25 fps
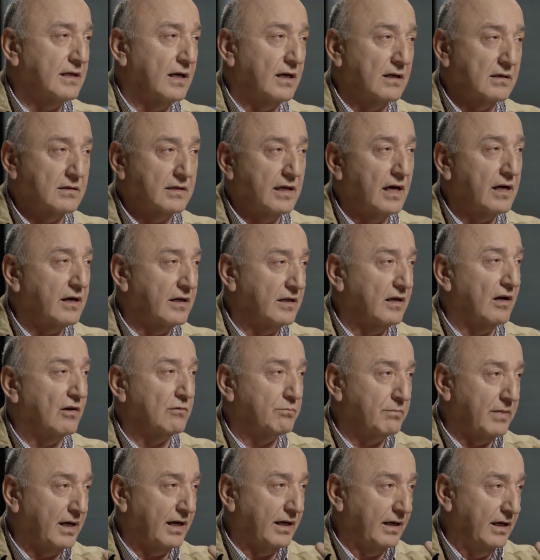are carried
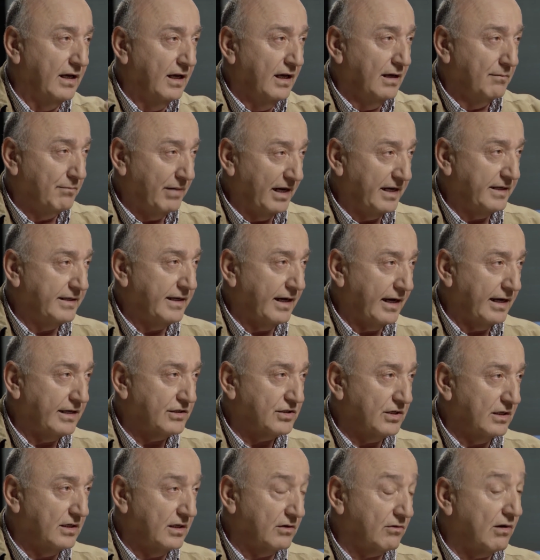out by
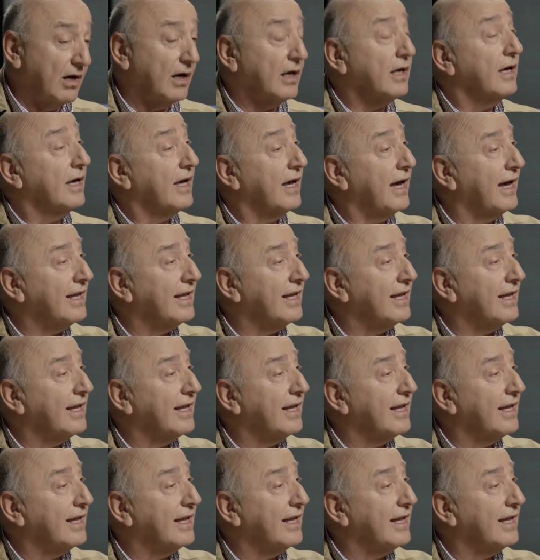Daesh in Iraq,